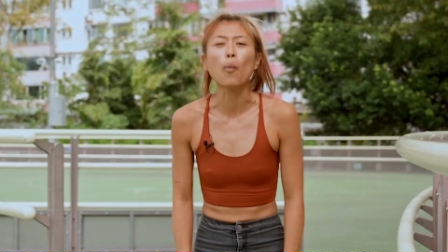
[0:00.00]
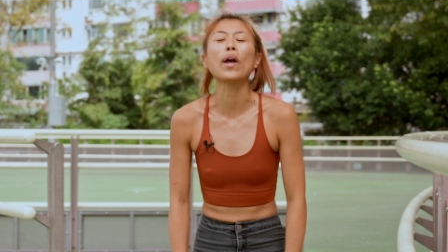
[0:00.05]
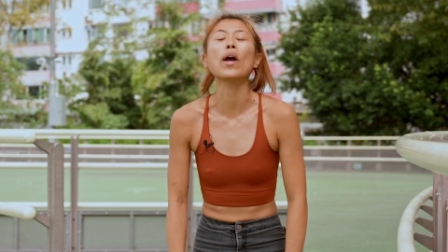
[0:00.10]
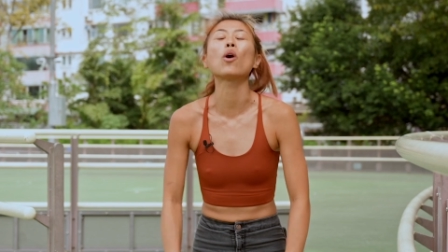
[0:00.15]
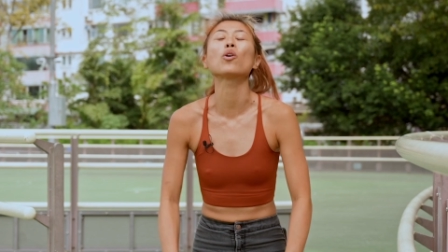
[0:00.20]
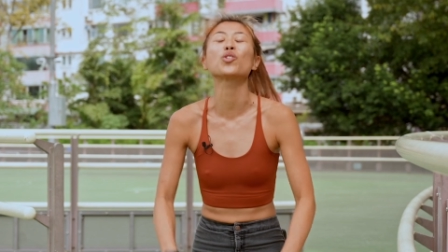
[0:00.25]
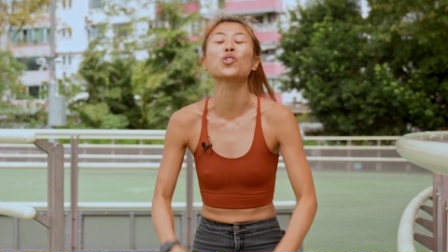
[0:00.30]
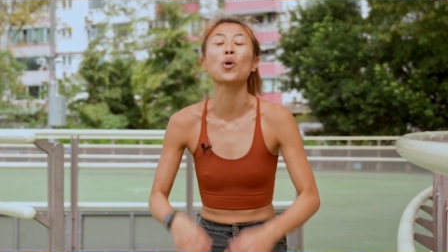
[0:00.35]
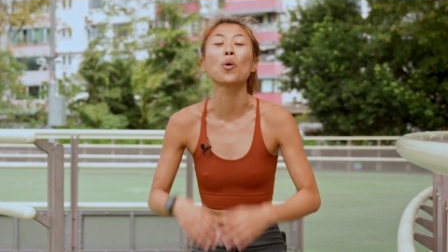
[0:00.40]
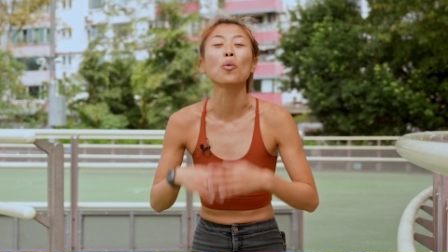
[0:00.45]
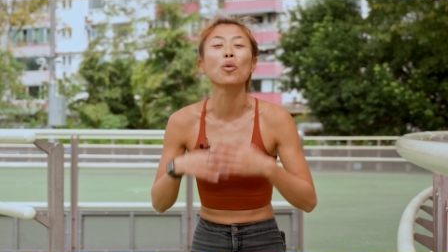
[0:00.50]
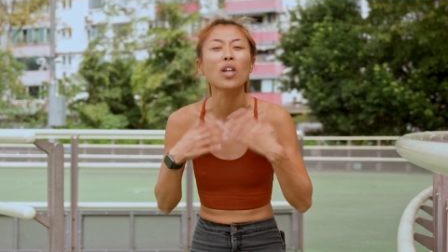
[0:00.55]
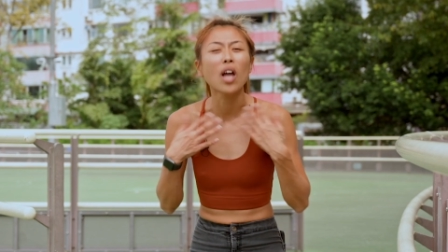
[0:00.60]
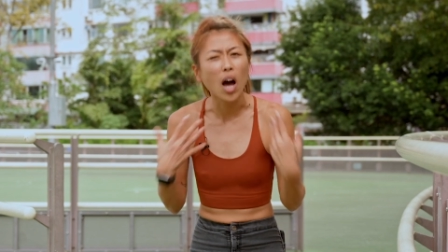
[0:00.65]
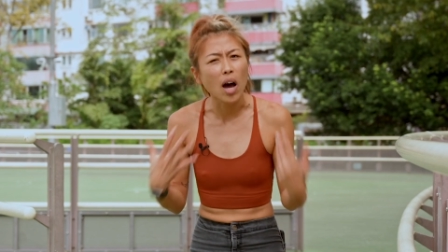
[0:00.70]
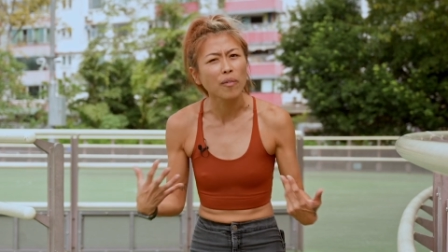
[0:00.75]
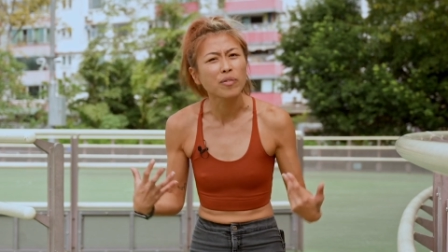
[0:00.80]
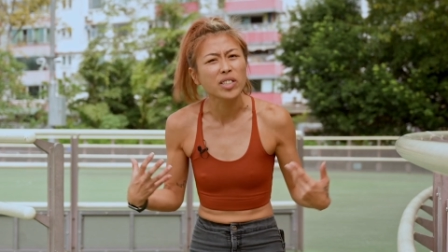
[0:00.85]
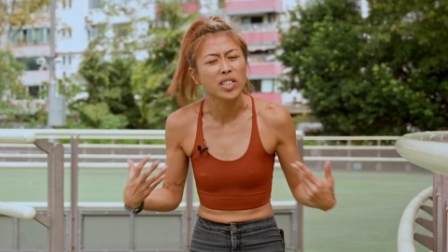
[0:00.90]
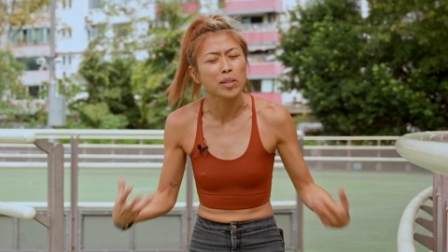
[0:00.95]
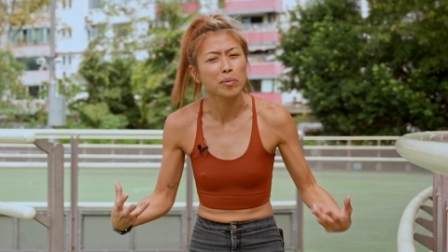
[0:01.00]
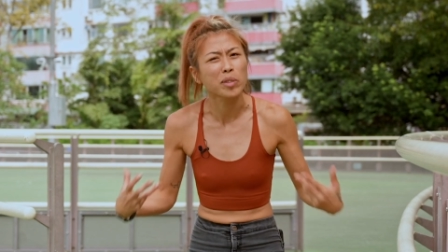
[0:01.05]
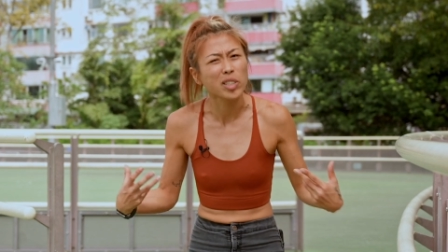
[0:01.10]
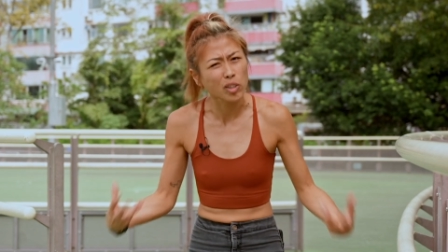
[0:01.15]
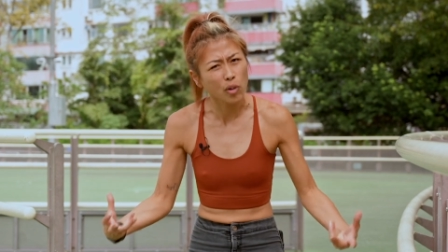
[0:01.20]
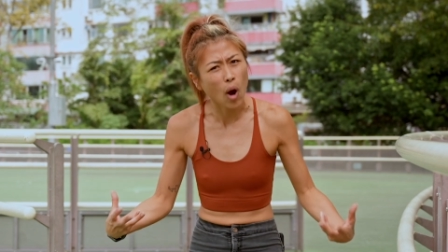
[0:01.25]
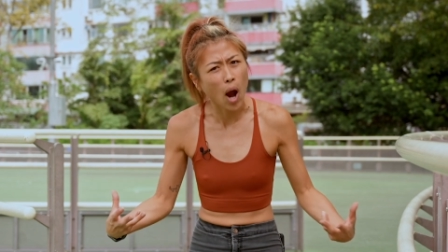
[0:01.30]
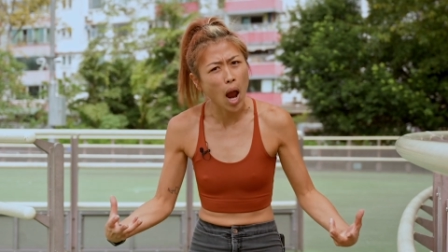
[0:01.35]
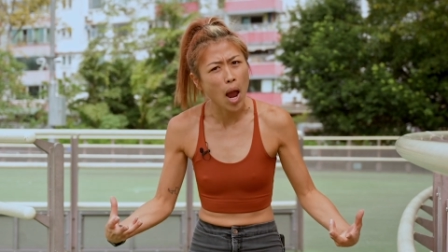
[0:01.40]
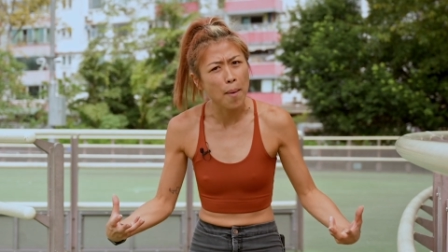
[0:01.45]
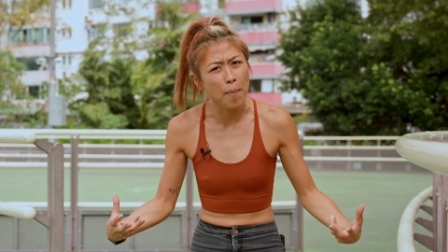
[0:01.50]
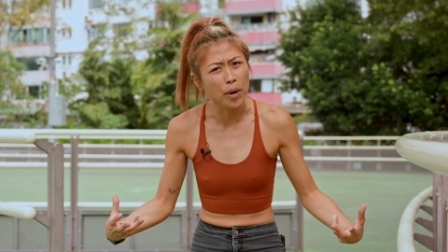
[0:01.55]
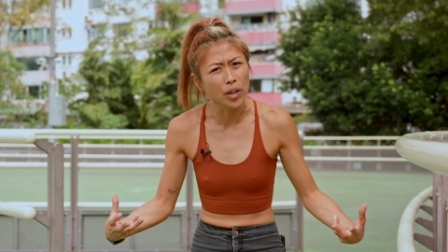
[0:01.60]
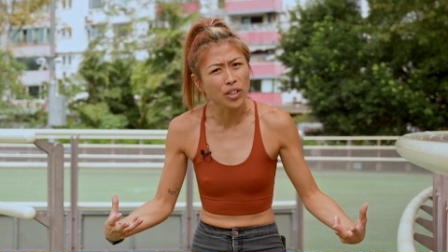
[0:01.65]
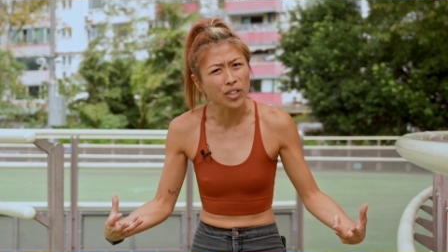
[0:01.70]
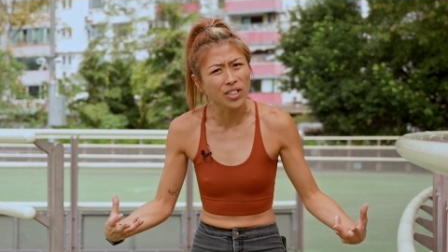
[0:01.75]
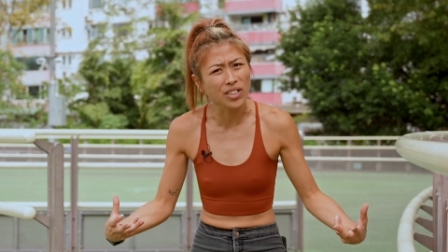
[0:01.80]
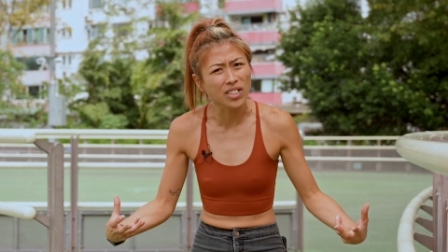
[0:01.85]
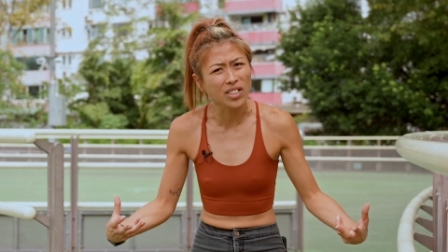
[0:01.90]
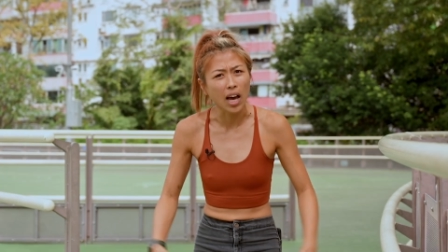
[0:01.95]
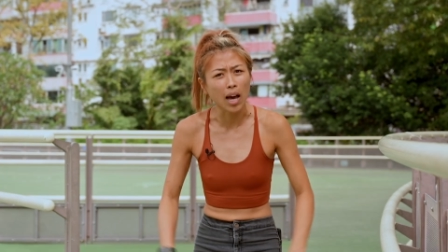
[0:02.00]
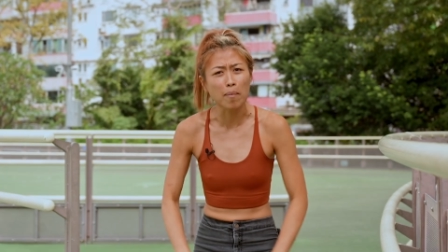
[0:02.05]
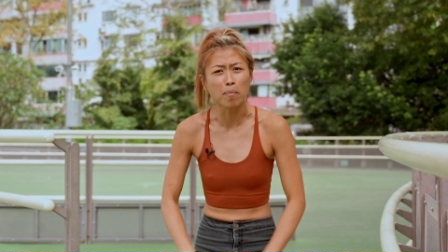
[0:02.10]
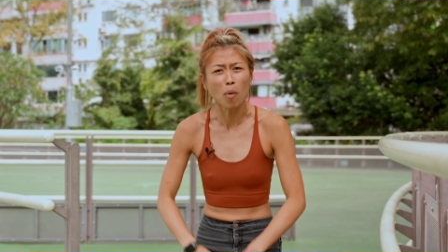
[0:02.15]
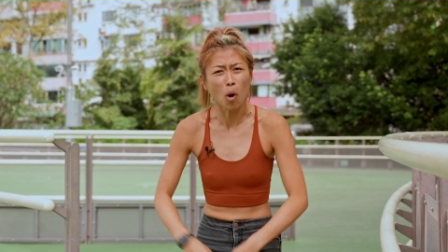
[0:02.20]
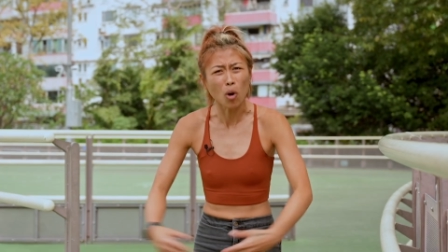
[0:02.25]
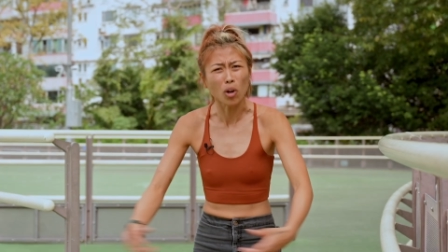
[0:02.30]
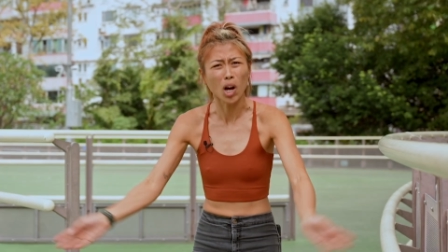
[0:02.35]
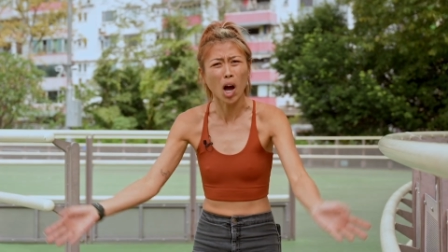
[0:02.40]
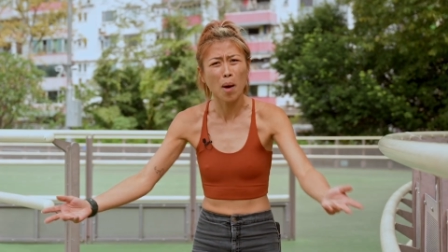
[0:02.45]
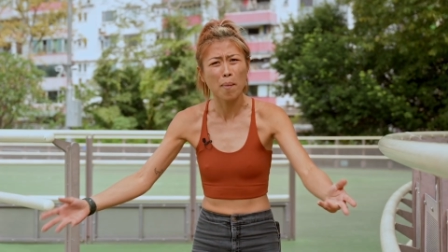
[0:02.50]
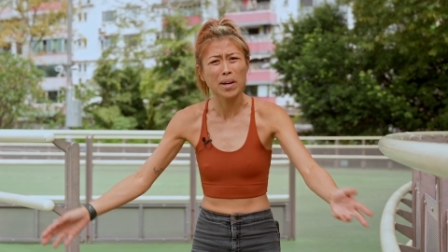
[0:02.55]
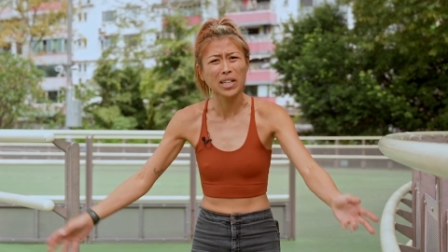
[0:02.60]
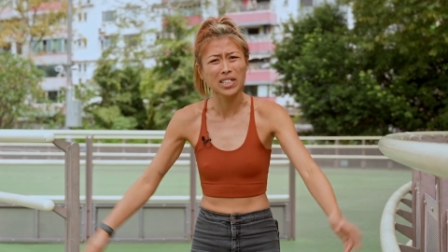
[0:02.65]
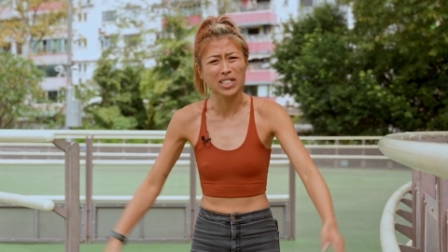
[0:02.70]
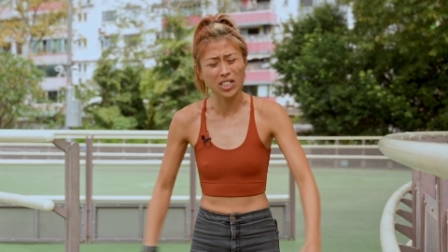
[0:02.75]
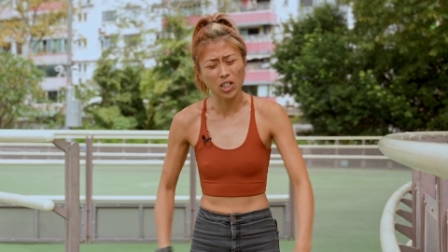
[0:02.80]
We also love subscribers and more comments.